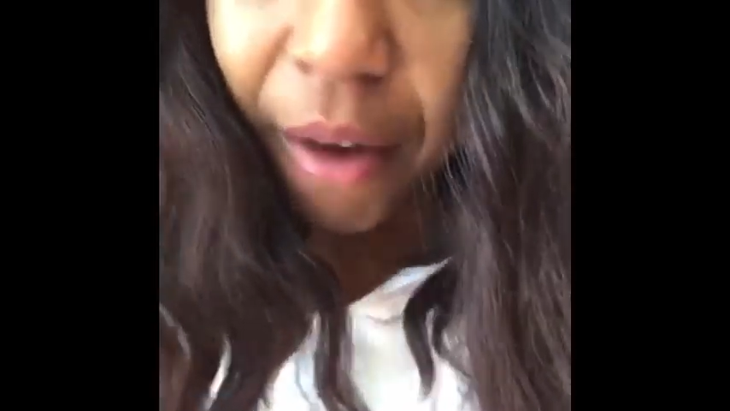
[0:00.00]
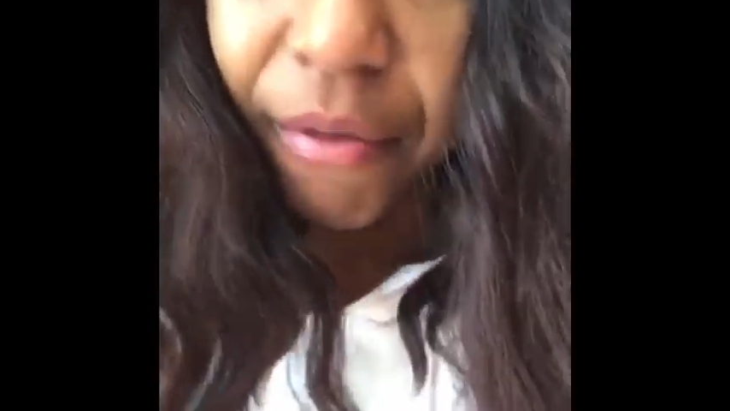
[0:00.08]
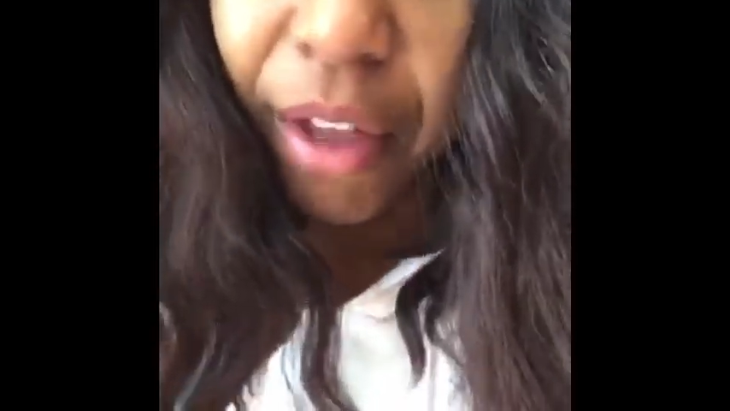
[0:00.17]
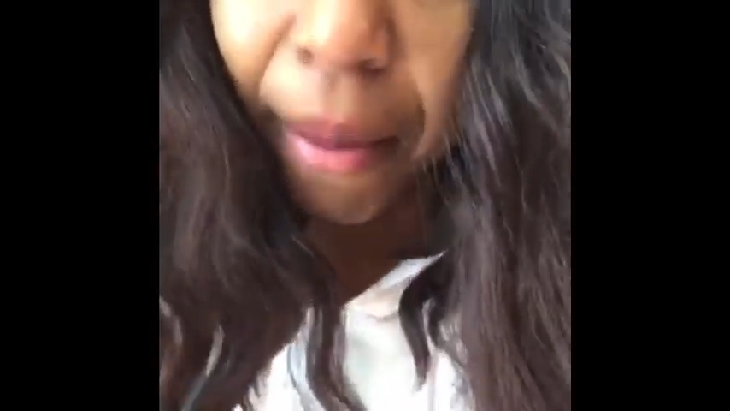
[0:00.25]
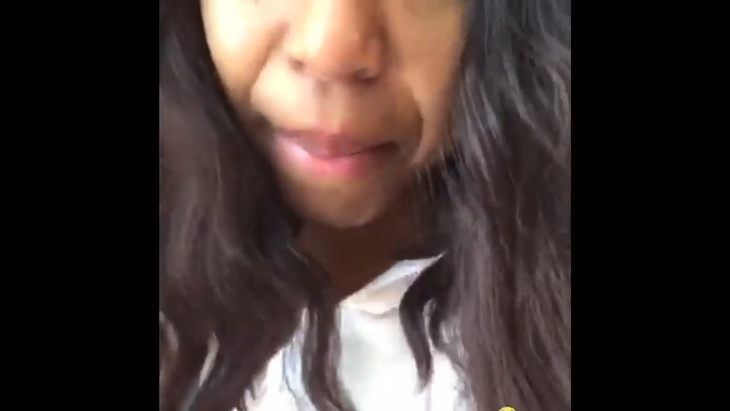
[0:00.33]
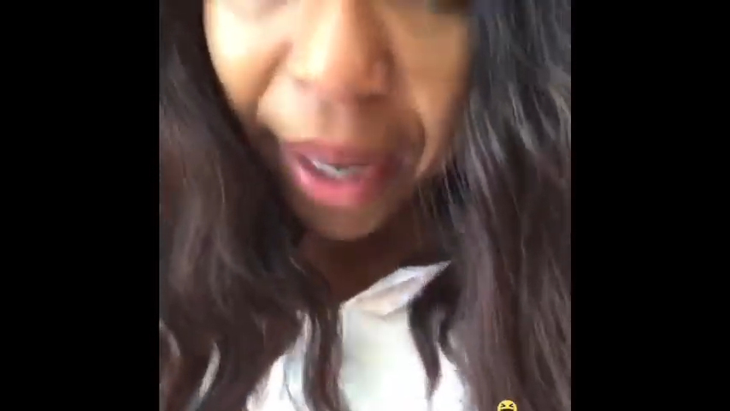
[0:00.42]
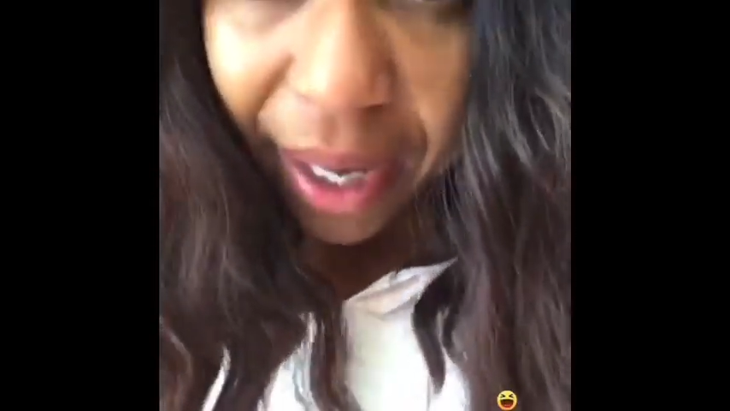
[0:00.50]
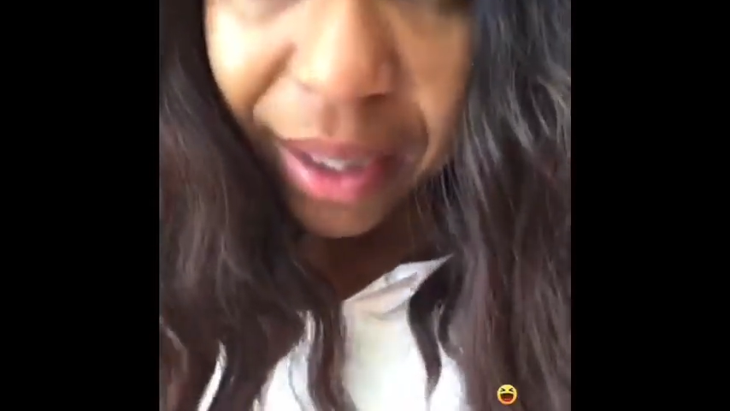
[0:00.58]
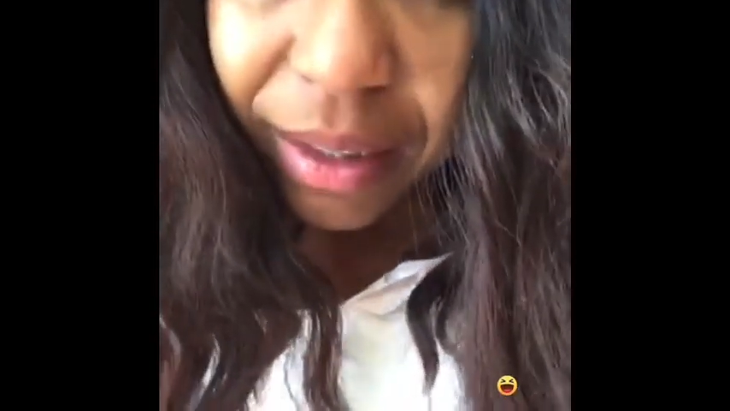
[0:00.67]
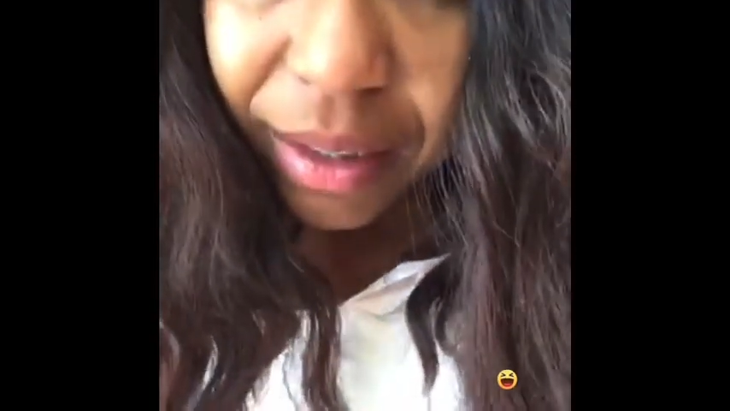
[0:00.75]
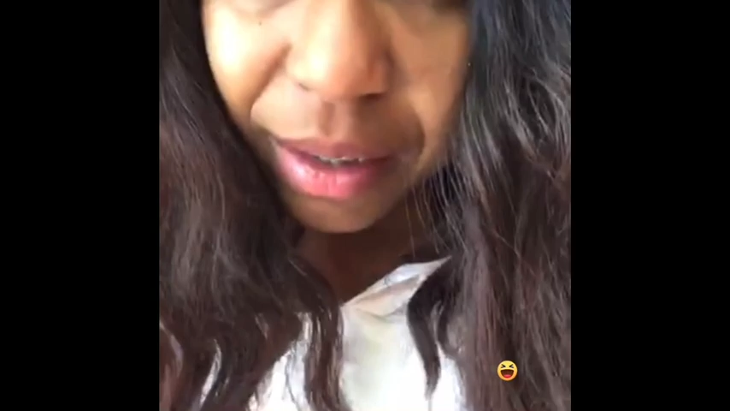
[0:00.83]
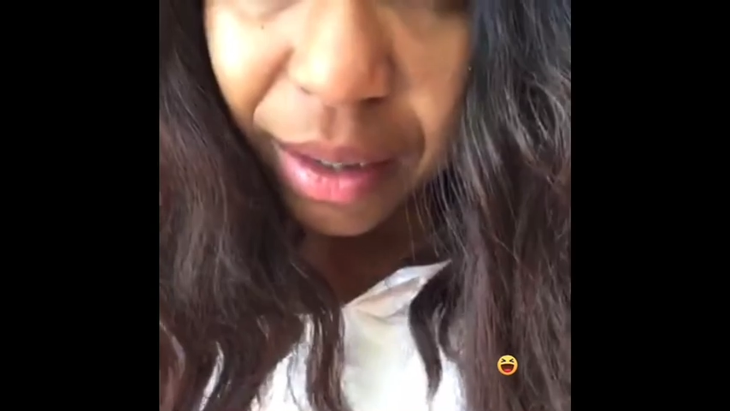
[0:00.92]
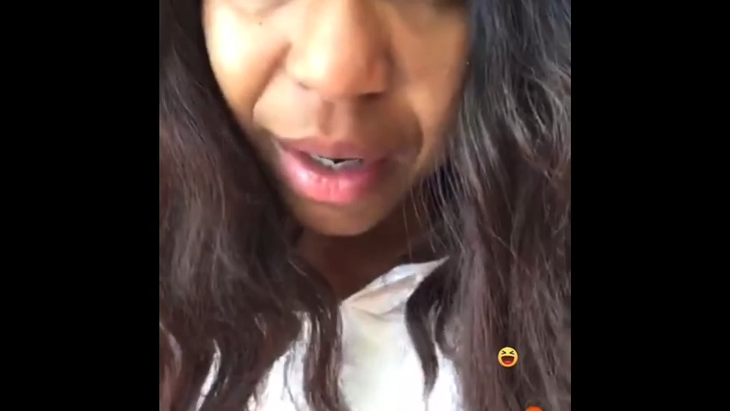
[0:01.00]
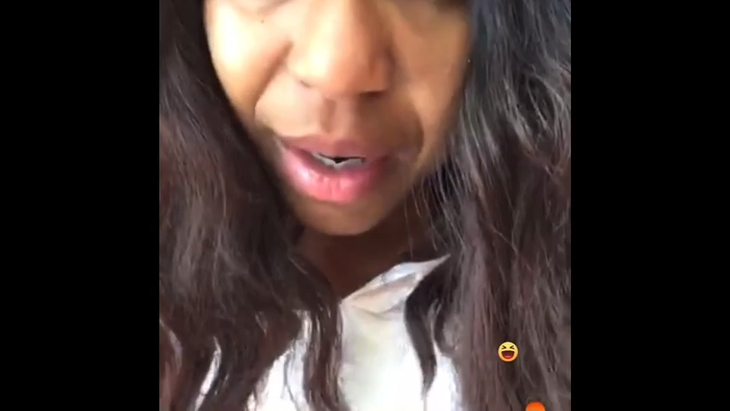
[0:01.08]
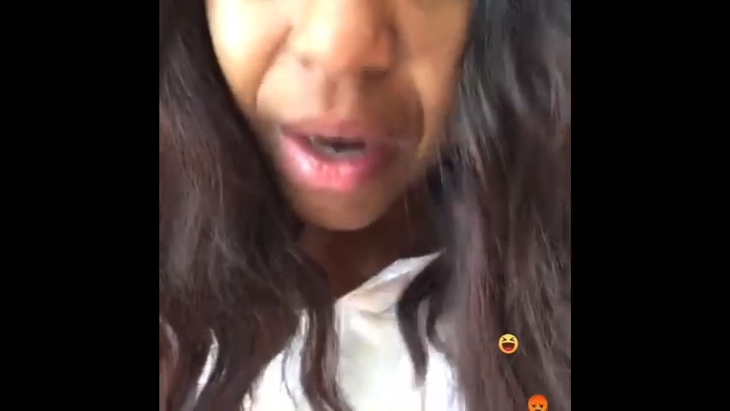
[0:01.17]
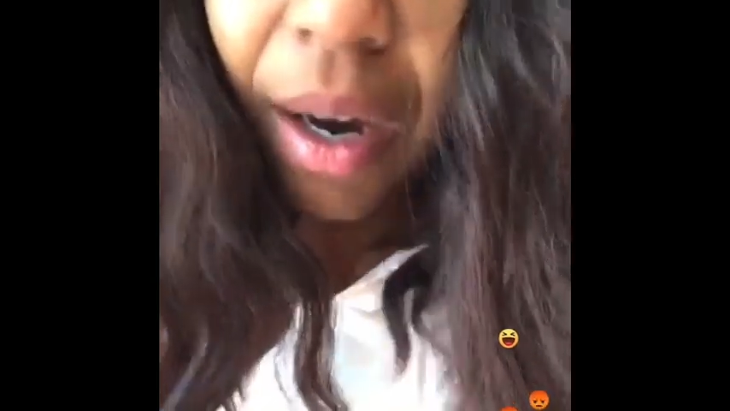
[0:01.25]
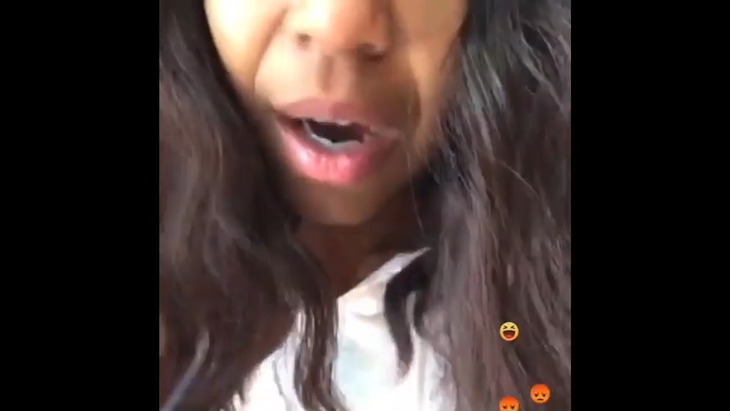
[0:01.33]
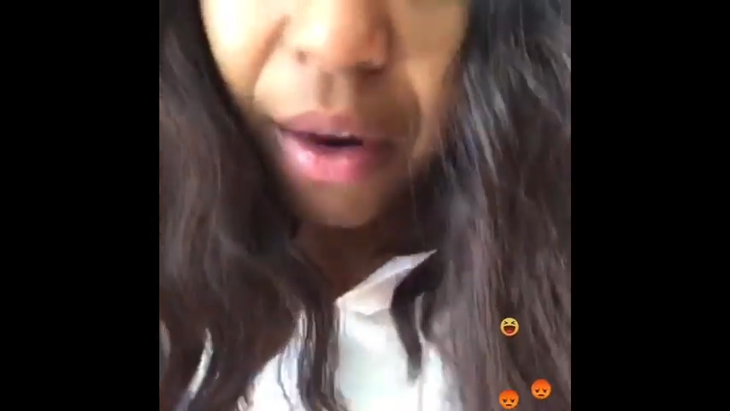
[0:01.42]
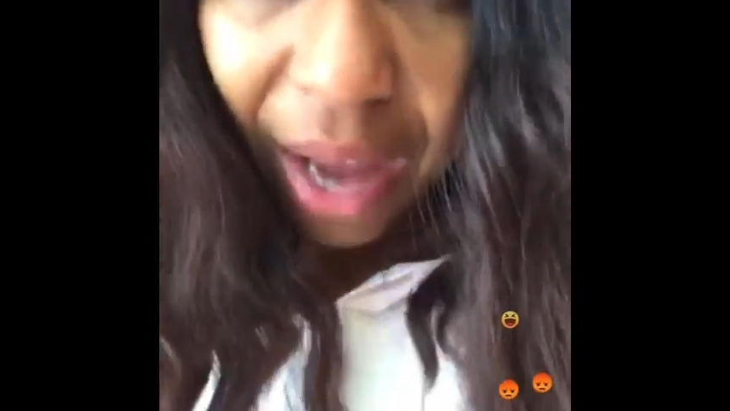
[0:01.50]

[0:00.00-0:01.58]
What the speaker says: the best of